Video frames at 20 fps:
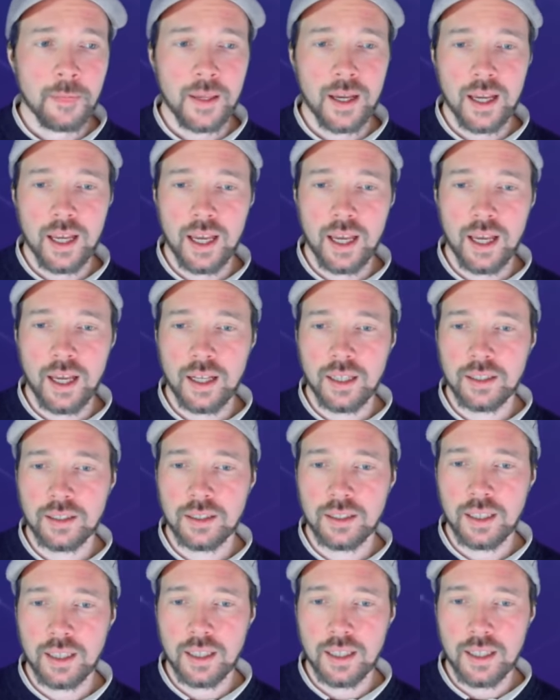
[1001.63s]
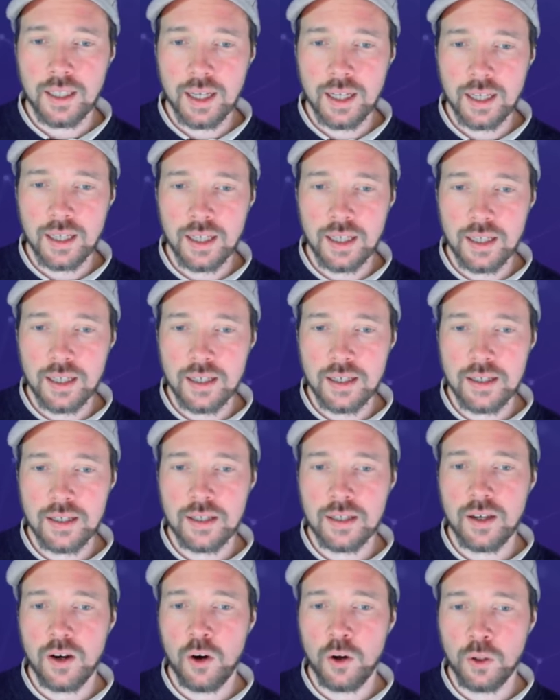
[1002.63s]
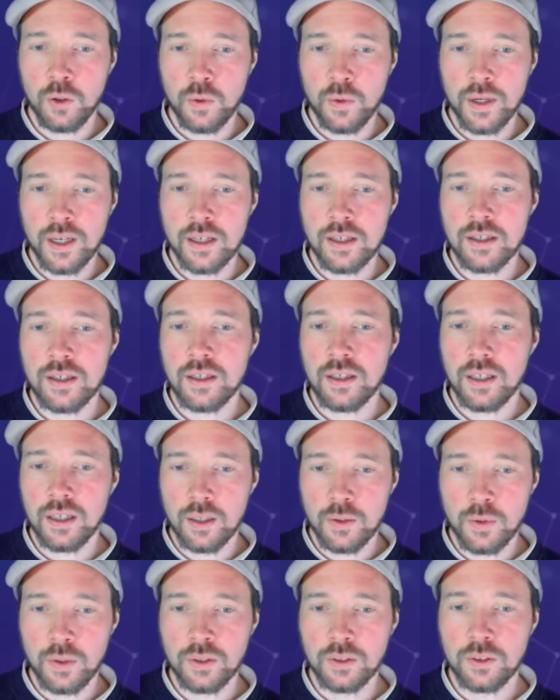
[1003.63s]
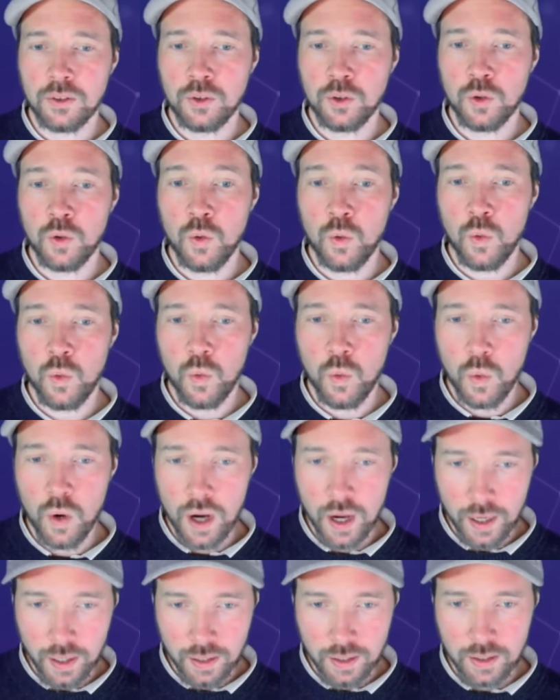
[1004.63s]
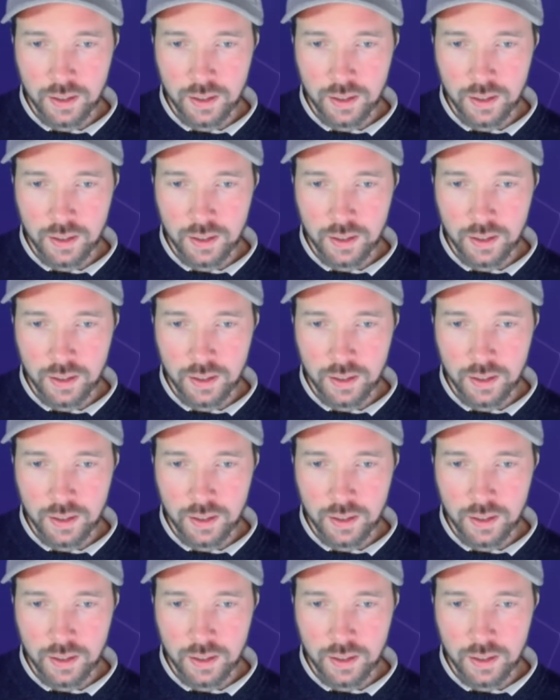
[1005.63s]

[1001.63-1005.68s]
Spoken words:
and that is always equal to 1.